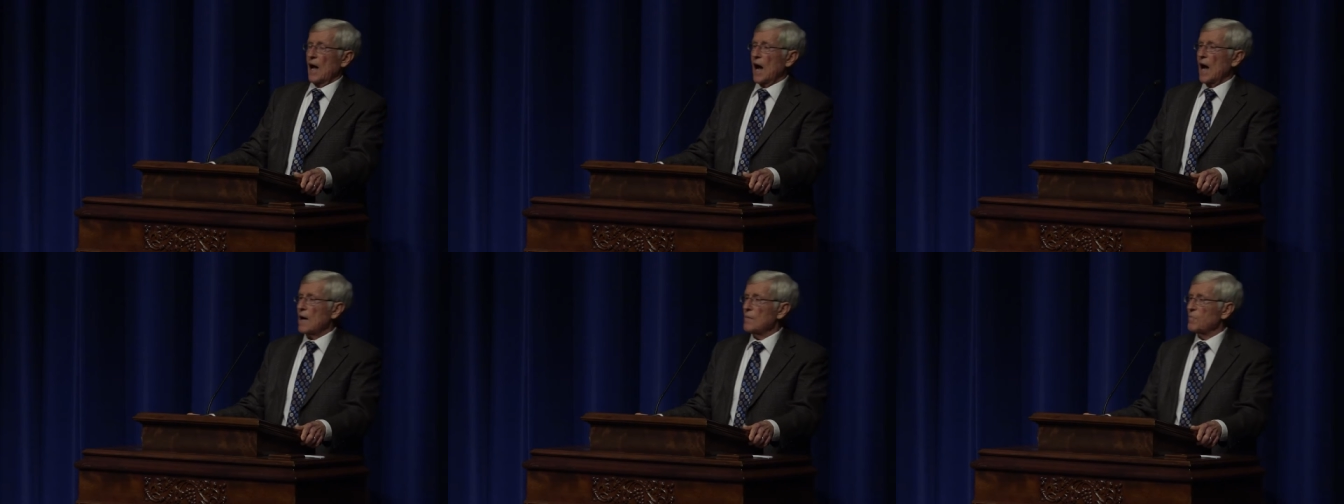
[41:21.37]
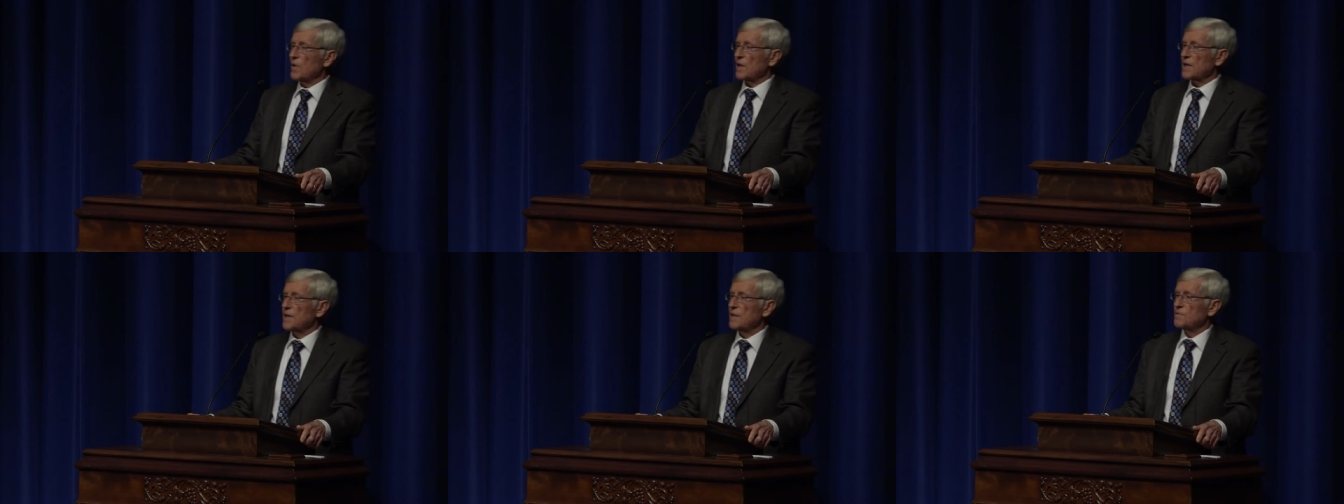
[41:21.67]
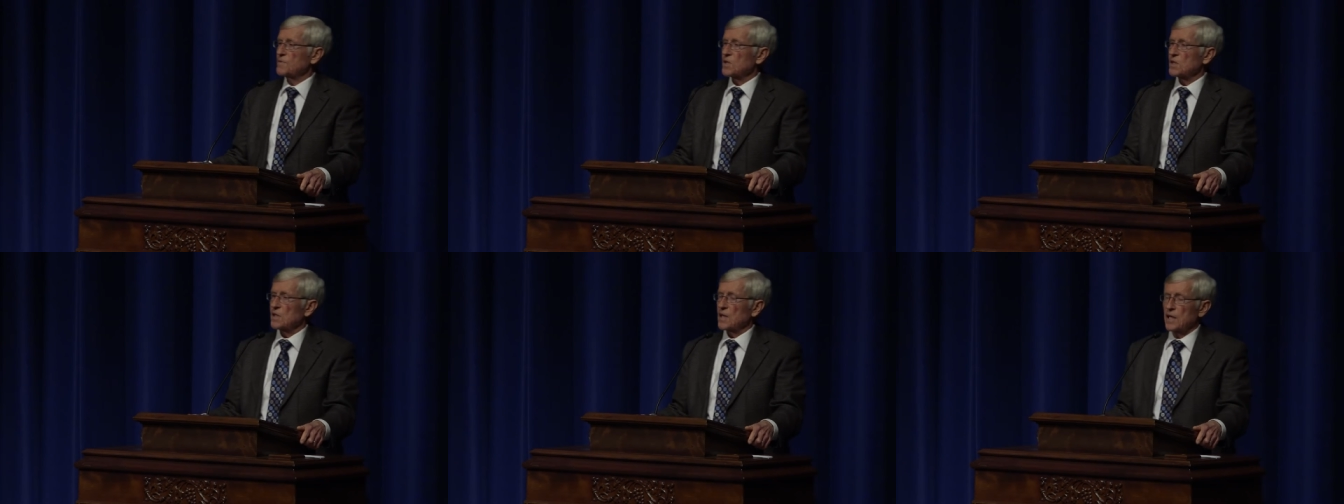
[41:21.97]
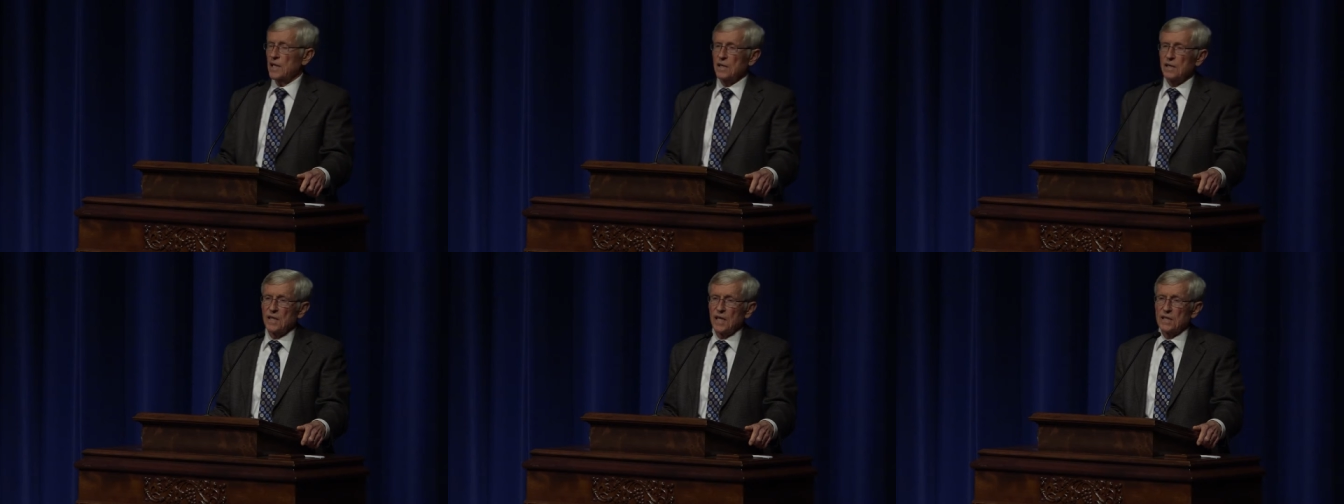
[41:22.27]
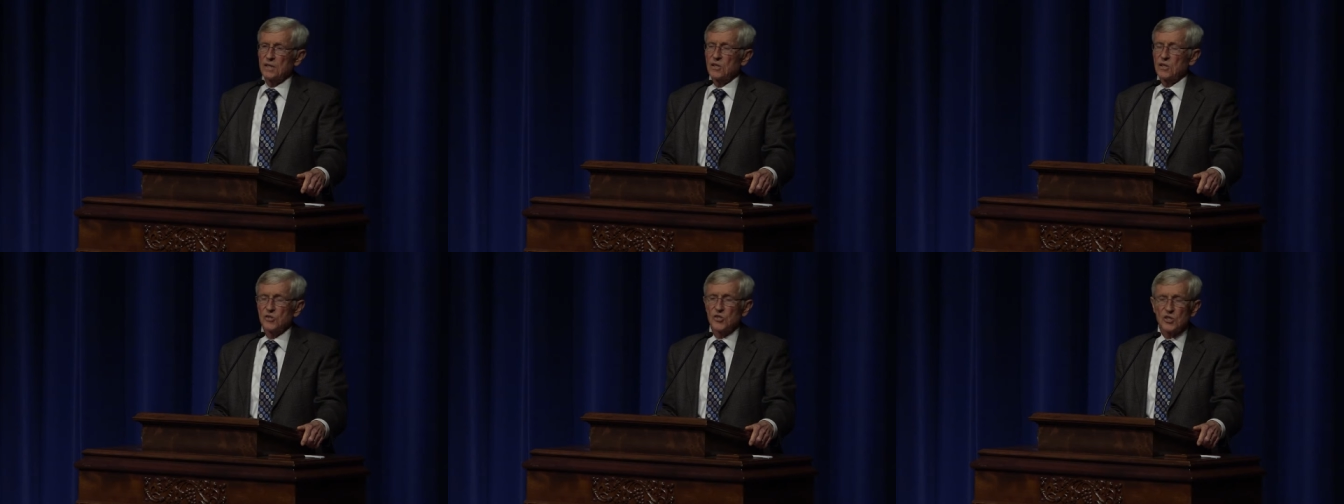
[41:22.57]
I believe today
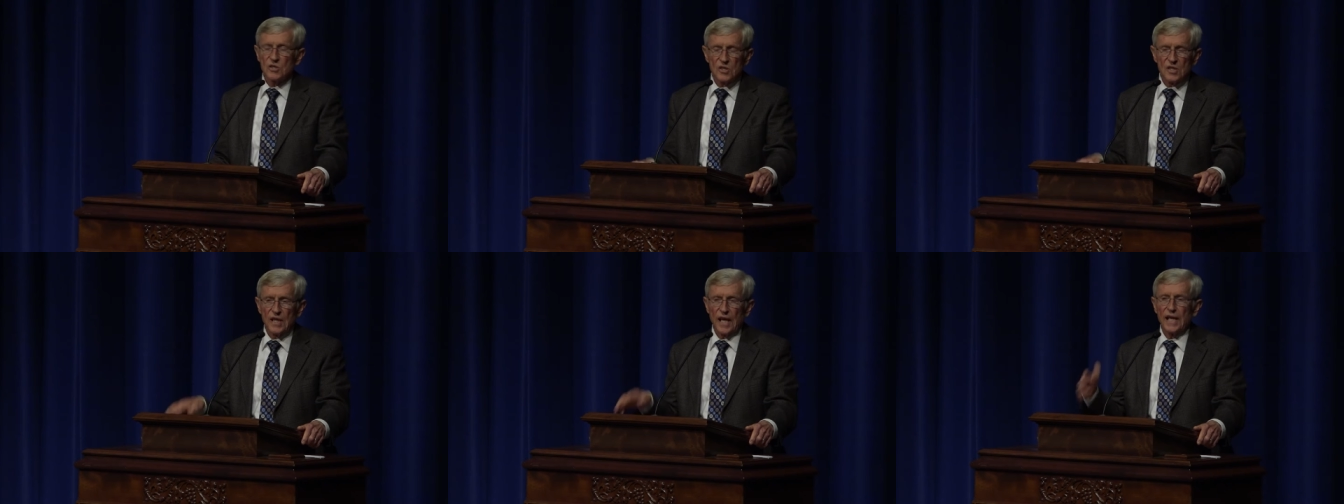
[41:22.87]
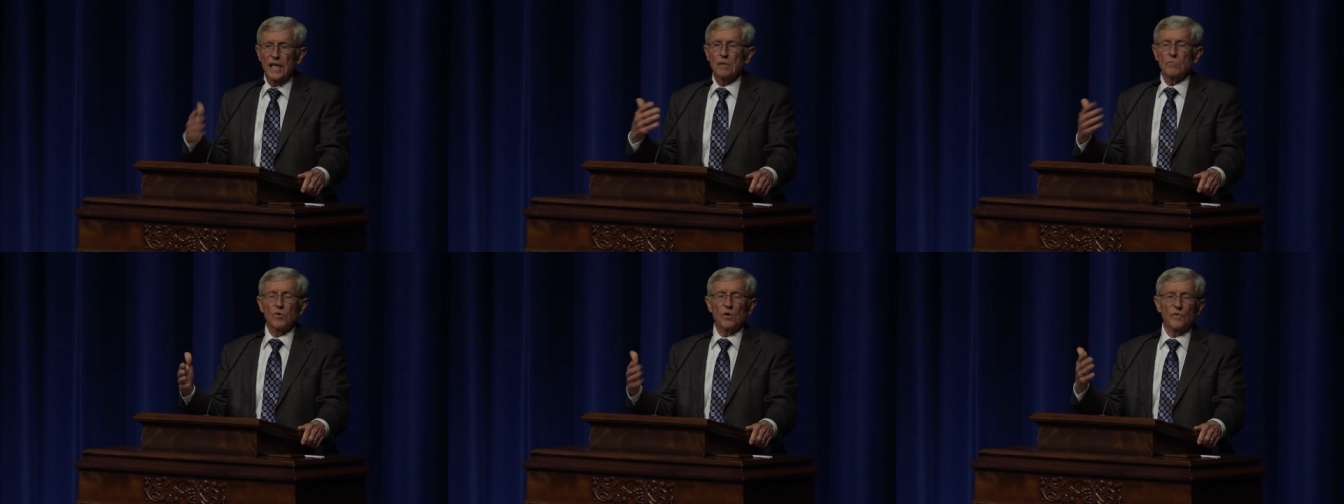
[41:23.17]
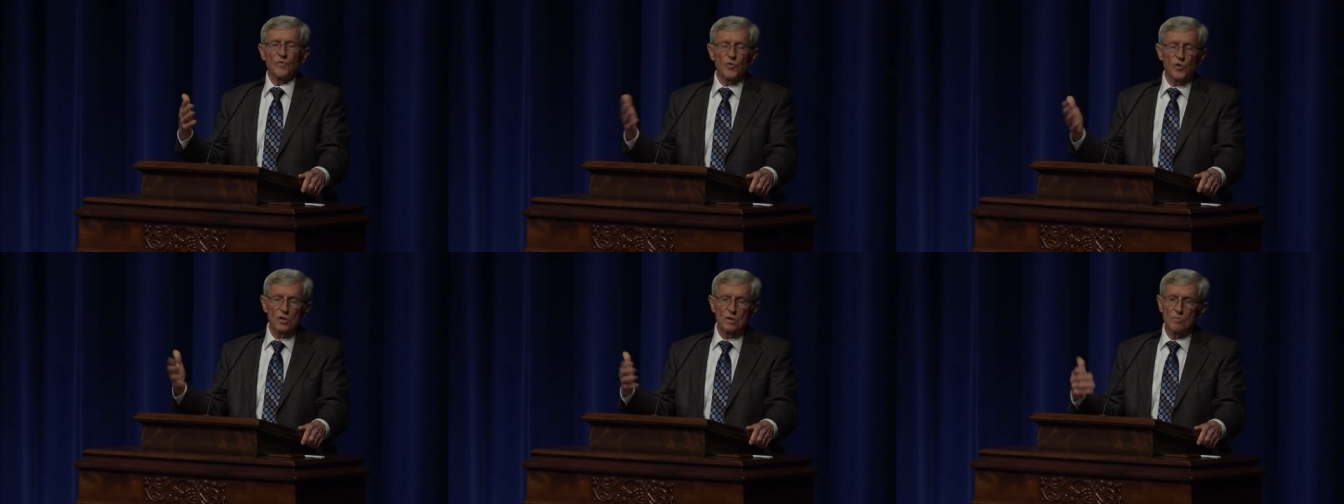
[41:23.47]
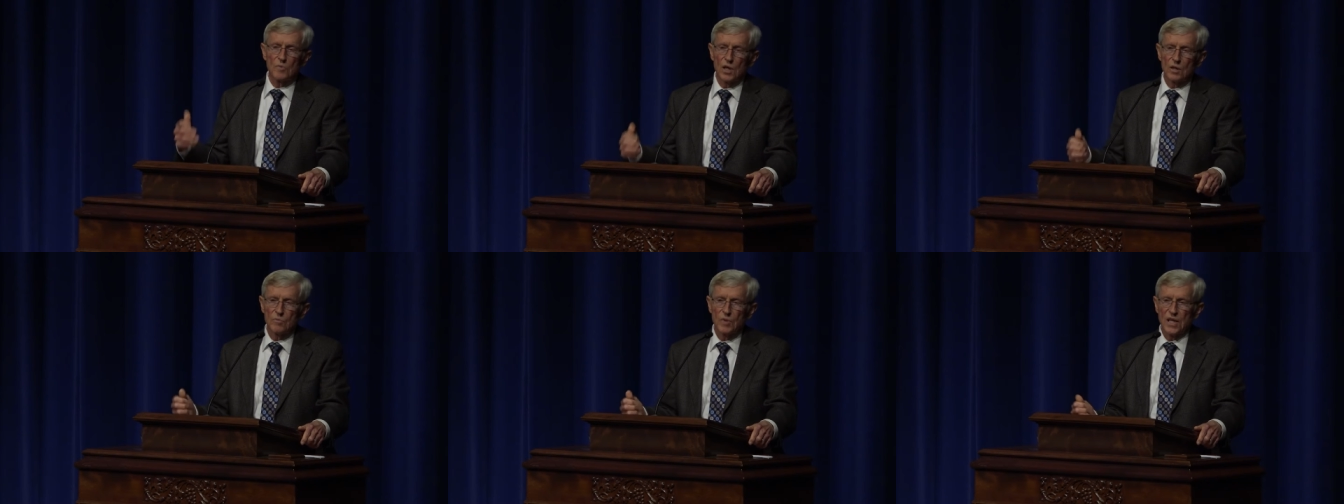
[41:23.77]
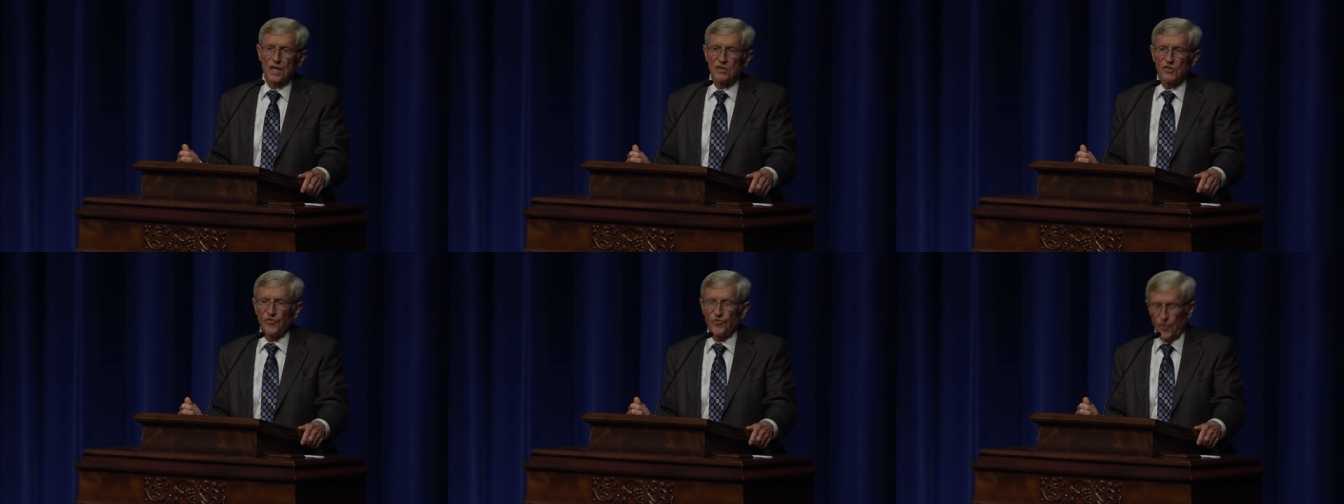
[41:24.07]
that the sustainable food
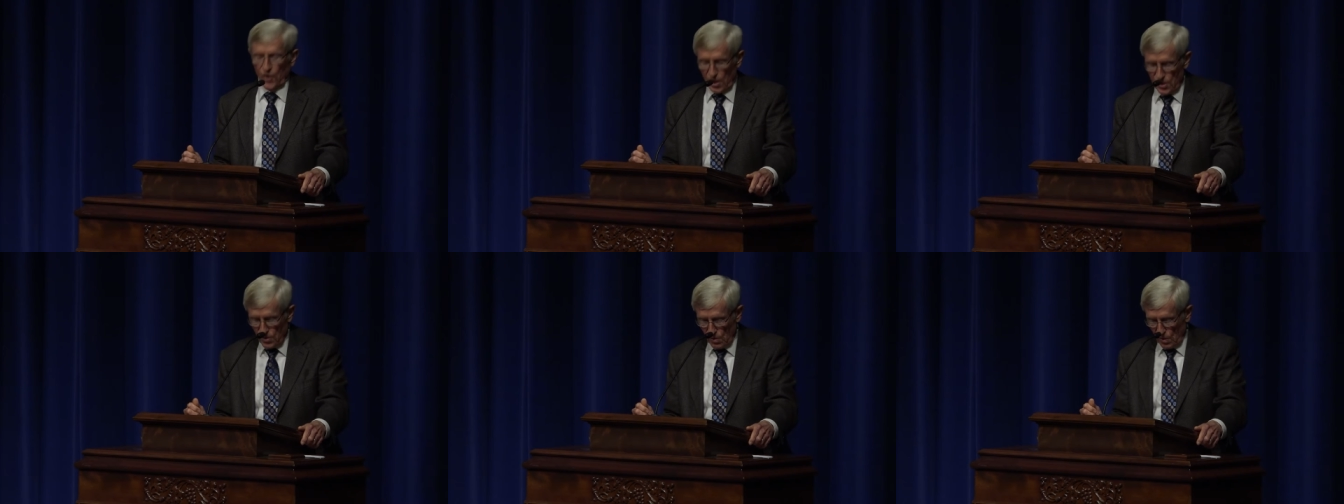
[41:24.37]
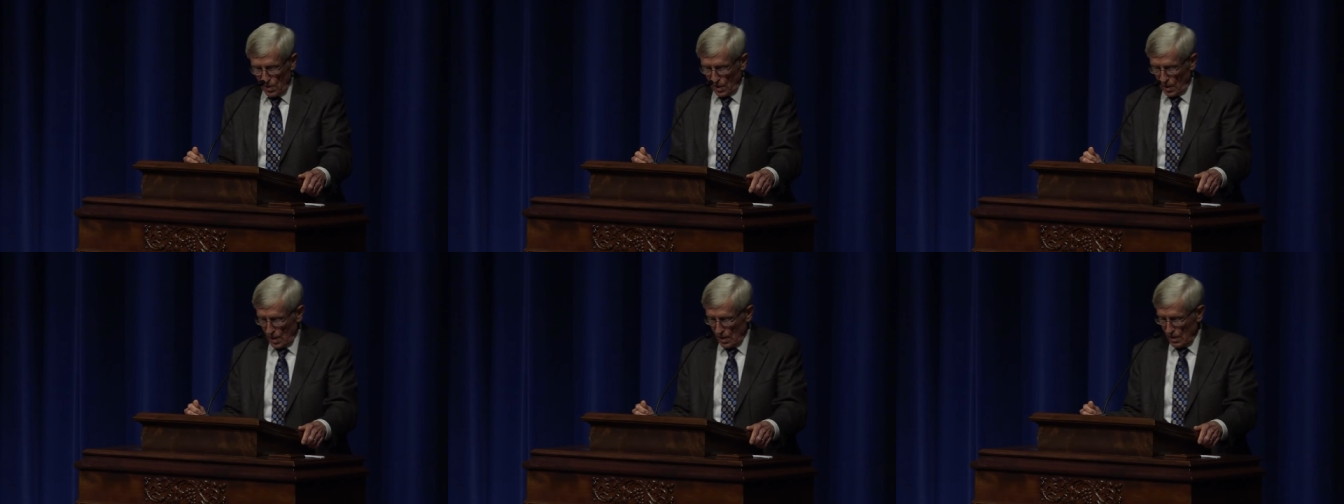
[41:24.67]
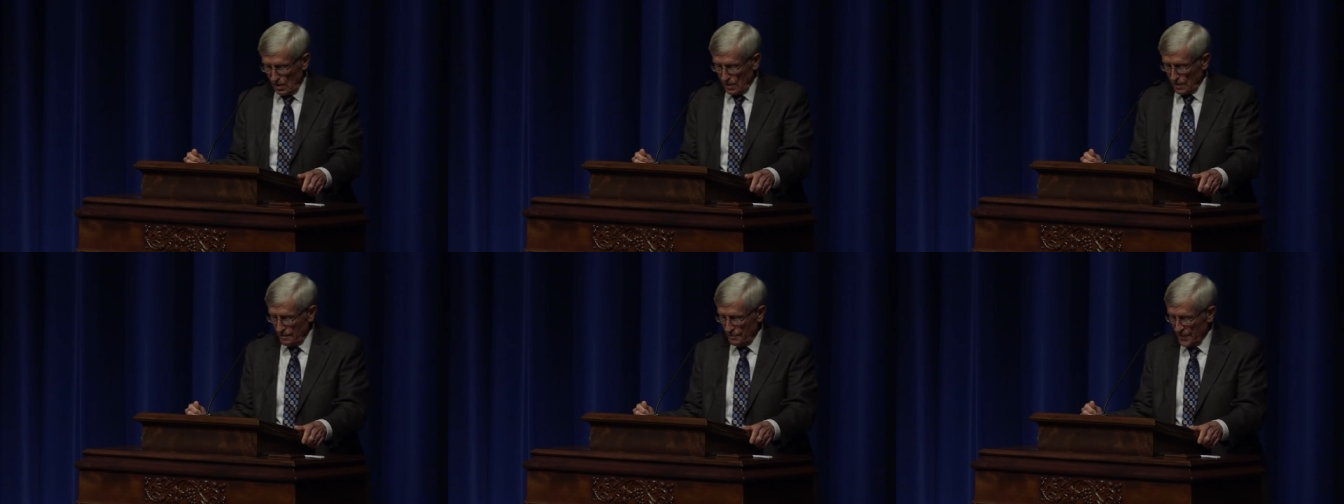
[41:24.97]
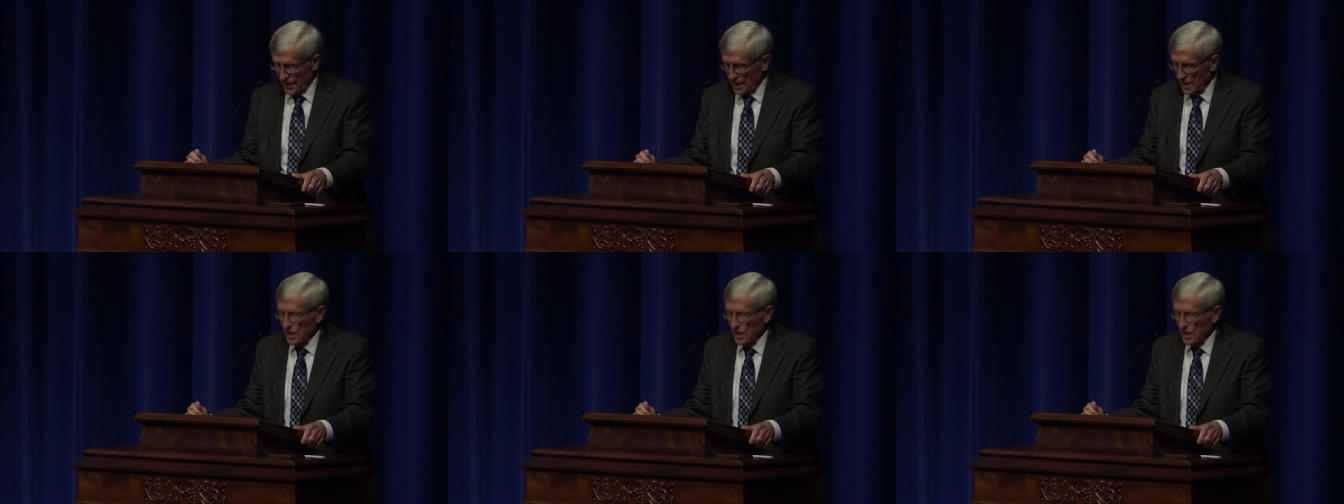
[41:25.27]
movement is farther along